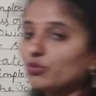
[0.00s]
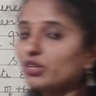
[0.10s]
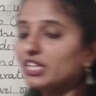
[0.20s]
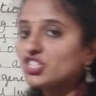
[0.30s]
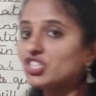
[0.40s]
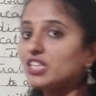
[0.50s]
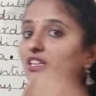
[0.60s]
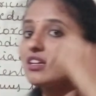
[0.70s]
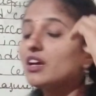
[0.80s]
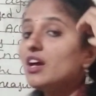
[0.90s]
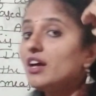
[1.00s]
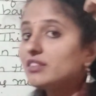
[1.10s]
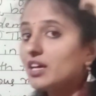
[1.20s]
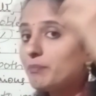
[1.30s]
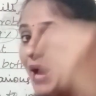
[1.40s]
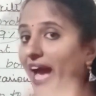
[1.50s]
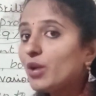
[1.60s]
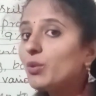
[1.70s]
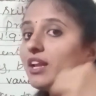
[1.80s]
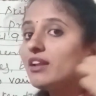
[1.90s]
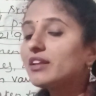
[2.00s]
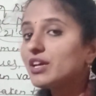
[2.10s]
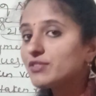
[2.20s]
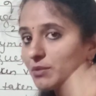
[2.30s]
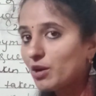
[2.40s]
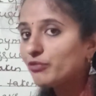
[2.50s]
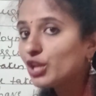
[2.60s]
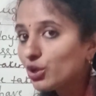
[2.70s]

know that, children, the bank will give some of the